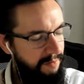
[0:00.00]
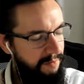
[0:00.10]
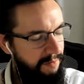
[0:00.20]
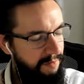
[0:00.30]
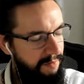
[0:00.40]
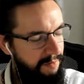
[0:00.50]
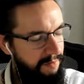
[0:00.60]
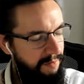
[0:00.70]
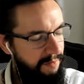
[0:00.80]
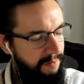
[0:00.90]

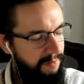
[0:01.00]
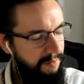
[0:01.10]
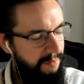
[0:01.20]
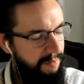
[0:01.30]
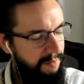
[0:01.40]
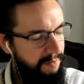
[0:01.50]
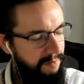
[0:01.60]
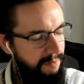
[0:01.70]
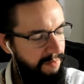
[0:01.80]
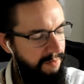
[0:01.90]
Azure
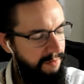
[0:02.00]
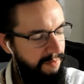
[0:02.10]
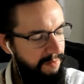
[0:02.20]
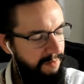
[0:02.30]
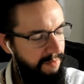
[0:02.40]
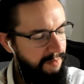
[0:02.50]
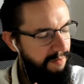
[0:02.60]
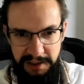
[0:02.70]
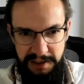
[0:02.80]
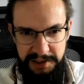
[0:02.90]
DevOps I
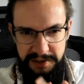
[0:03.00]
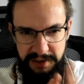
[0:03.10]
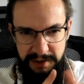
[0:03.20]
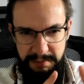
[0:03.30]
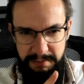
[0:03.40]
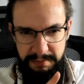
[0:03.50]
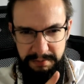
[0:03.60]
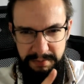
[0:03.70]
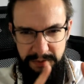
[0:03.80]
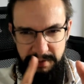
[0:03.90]
think is the
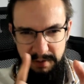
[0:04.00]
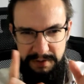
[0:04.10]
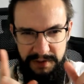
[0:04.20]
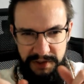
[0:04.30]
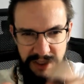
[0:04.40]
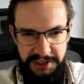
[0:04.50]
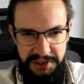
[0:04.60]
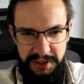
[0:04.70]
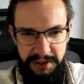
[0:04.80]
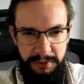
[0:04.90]

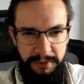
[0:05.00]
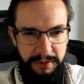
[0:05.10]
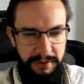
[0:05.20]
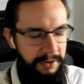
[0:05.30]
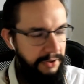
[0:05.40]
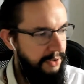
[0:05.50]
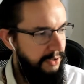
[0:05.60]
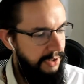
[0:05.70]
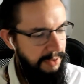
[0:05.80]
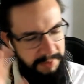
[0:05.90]
CI/CD tool.
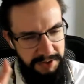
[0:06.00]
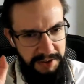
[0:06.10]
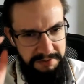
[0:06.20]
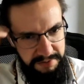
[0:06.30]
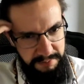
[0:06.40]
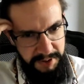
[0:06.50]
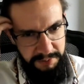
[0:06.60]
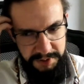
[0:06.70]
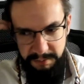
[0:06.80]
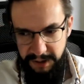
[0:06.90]
I'm not that familiar
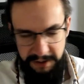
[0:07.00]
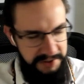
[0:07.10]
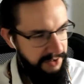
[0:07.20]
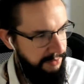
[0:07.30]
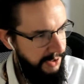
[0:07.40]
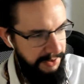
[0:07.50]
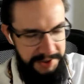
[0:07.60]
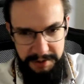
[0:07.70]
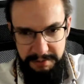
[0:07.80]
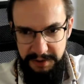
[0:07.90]
with the Microsoft
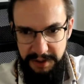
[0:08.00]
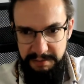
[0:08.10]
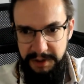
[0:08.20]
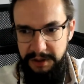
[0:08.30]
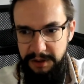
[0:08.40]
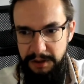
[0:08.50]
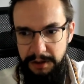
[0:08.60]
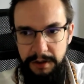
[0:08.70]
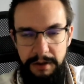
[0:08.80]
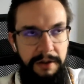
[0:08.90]
ecosystem, forgive me.
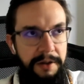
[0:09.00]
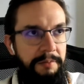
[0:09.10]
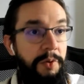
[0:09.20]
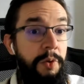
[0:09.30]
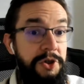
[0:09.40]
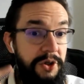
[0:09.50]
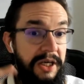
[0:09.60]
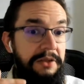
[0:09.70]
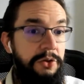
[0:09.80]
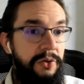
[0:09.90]
But what you
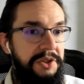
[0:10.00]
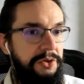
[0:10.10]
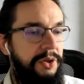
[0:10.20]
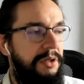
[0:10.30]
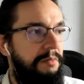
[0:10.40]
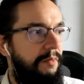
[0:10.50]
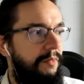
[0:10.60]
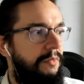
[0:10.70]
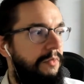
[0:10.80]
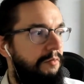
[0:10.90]
can do is you can
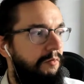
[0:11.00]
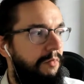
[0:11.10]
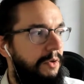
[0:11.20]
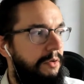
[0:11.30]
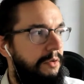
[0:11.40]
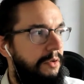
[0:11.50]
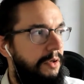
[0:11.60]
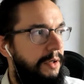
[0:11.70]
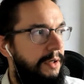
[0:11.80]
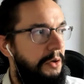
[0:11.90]

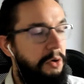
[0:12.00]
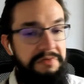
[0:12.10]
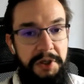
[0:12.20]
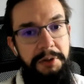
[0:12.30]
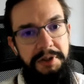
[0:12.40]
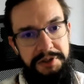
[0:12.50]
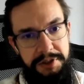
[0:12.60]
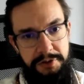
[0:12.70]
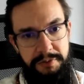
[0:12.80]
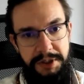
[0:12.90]
configure it in
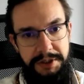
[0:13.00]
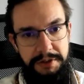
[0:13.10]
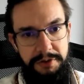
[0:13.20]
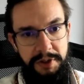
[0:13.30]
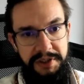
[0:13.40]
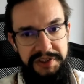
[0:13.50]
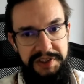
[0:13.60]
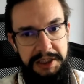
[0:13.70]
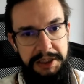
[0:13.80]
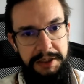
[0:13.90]
such a way that you can
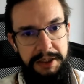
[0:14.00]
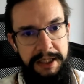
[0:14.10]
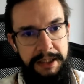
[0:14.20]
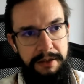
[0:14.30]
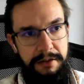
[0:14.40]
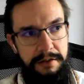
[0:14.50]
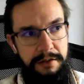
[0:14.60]
say, hey,